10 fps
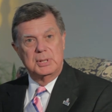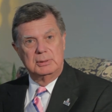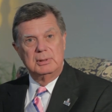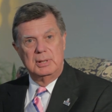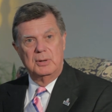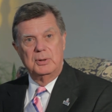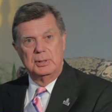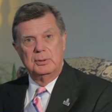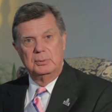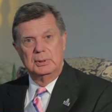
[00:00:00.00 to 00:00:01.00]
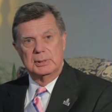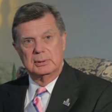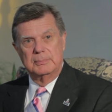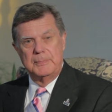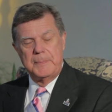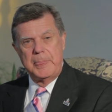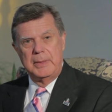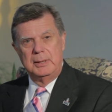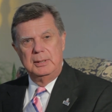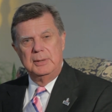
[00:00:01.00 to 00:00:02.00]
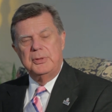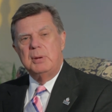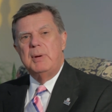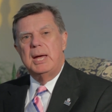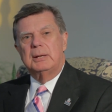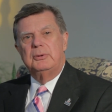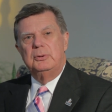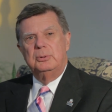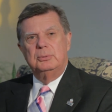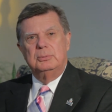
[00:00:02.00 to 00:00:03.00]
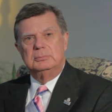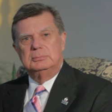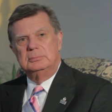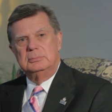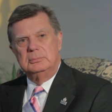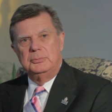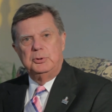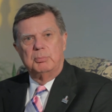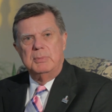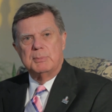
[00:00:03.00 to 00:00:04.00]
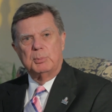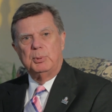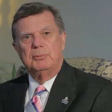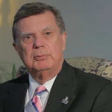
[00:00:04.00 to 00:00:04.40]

and caring too little. Think back to your memorable